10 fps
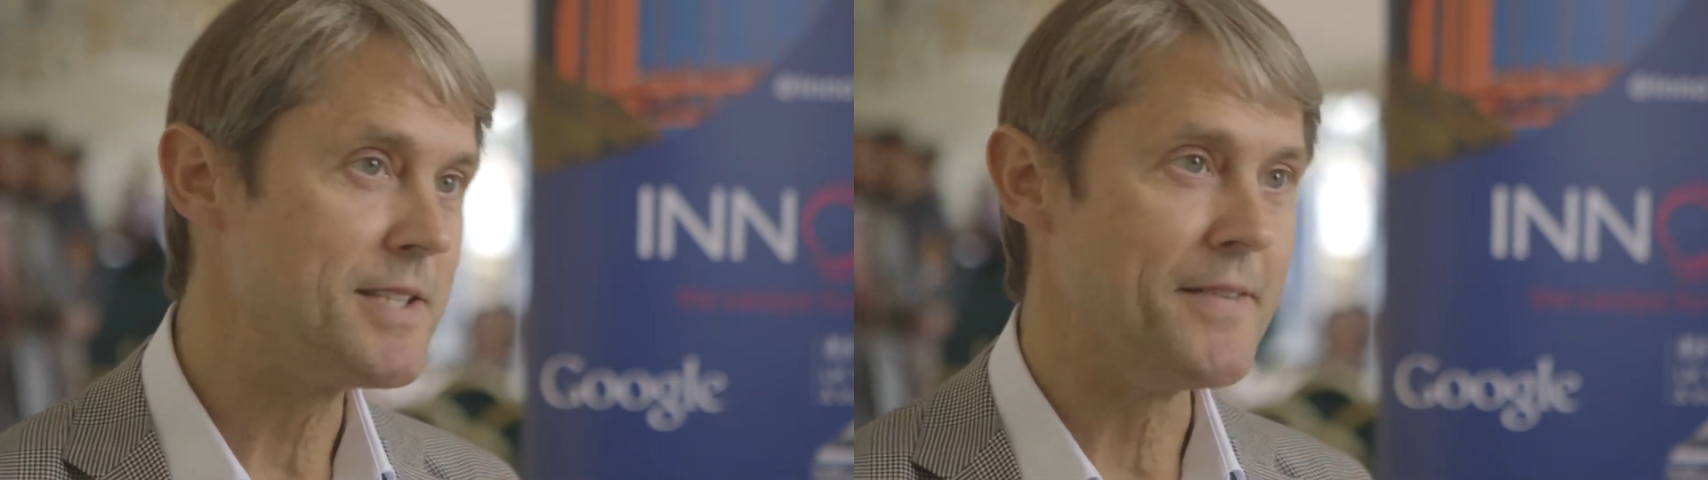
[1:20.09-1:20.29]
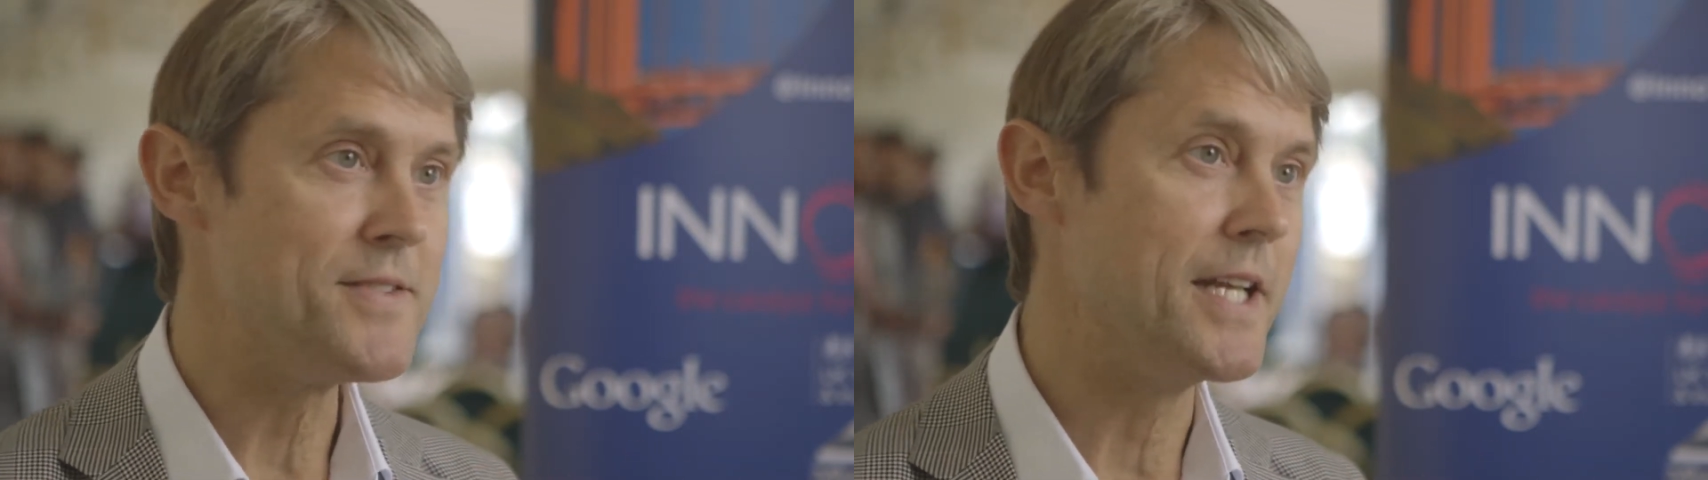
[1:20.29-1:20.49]

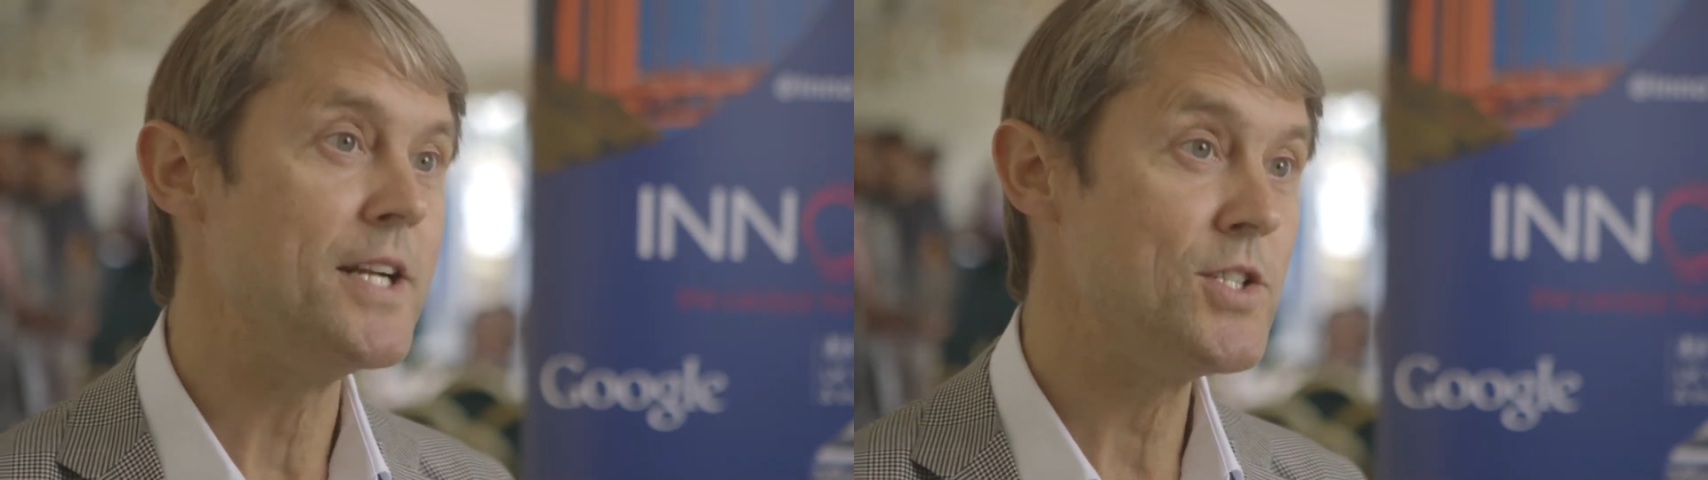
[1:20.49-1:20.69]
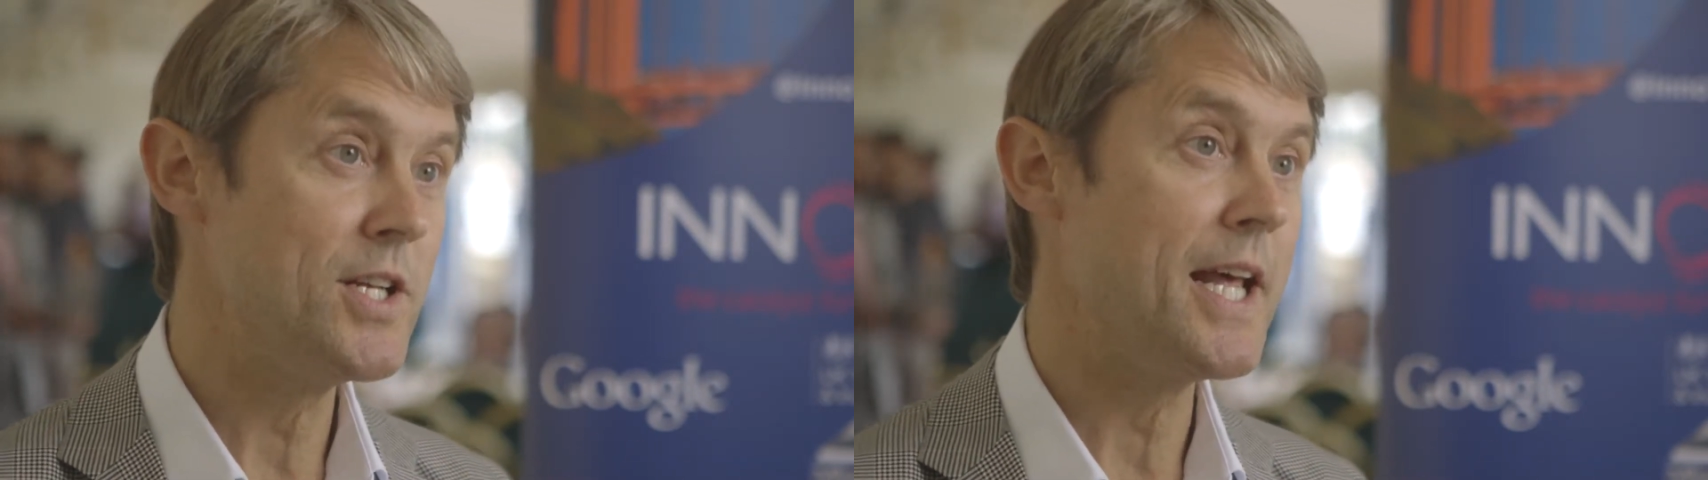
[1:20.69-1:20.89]
sort of
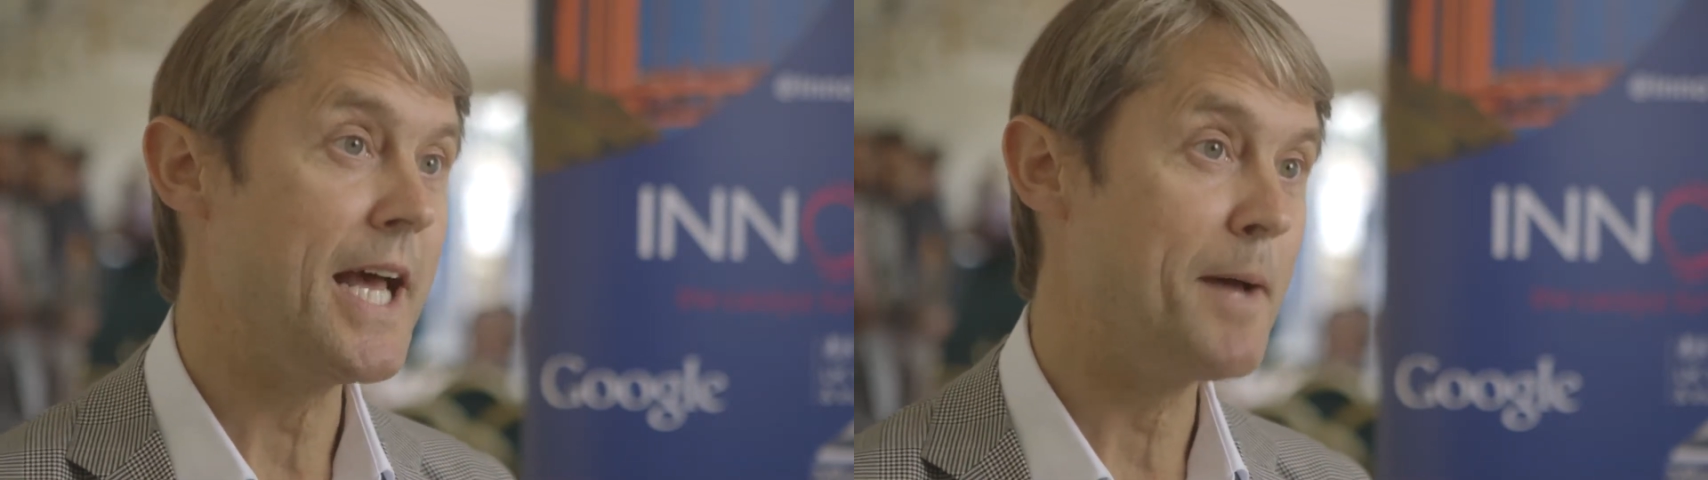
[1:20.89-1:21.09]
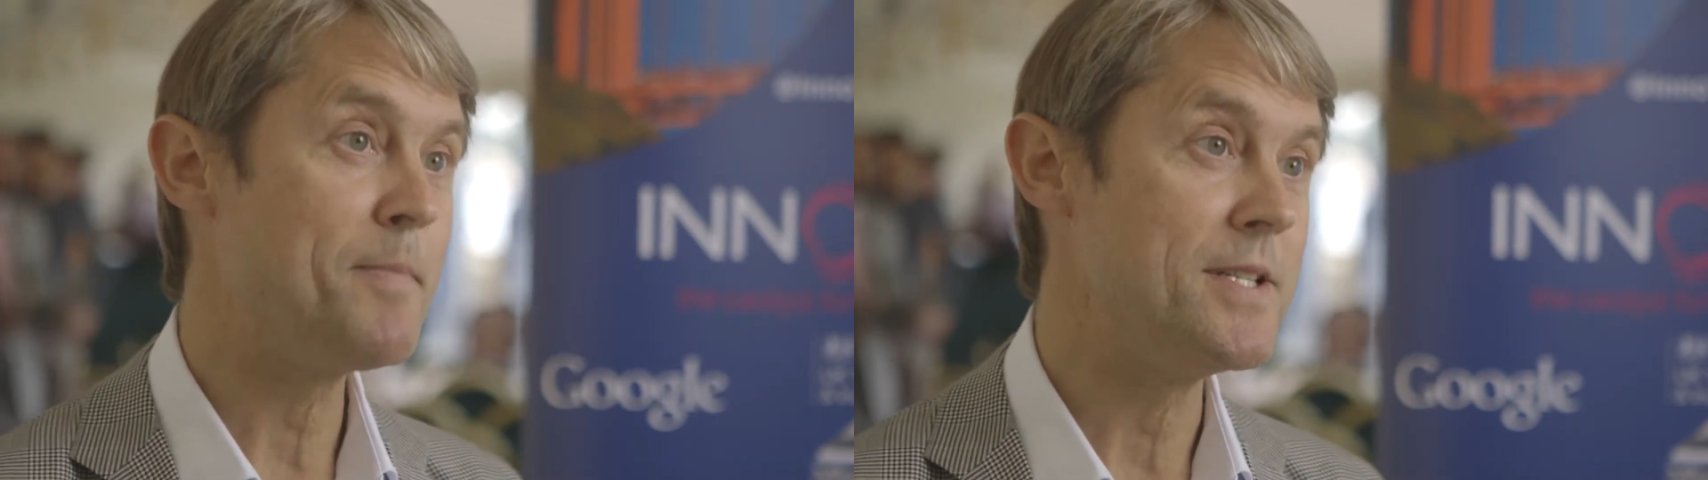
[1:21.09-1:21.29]
synergy that
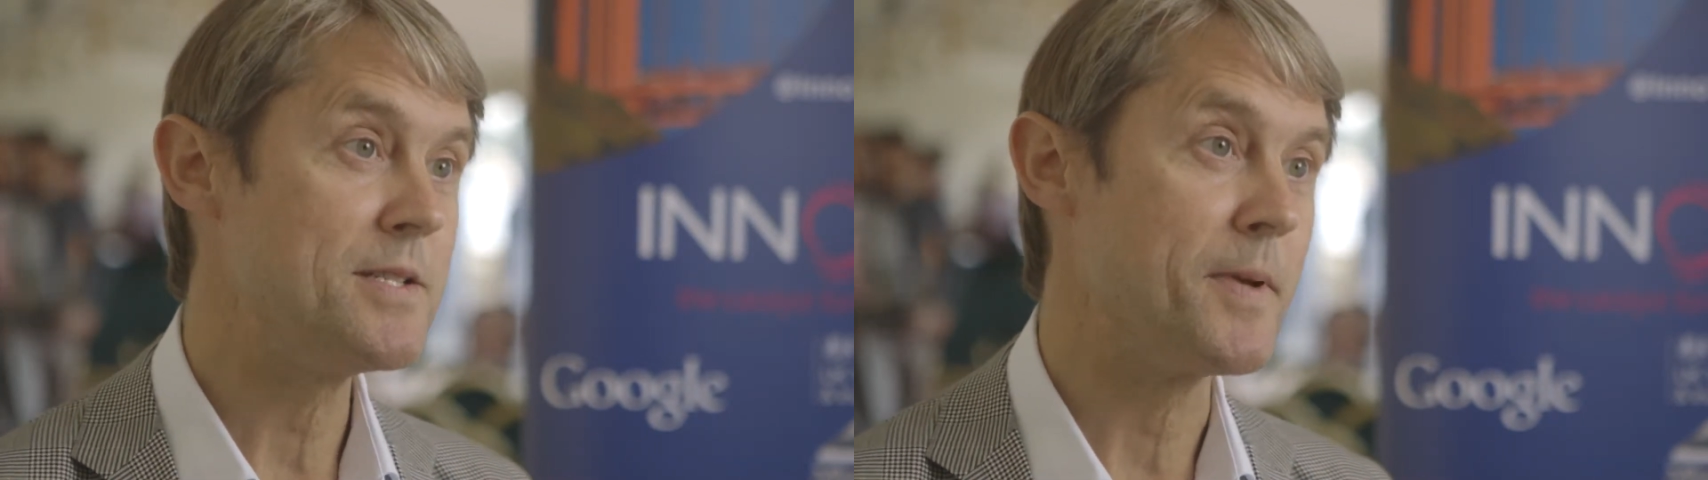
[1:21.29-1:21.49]
happens,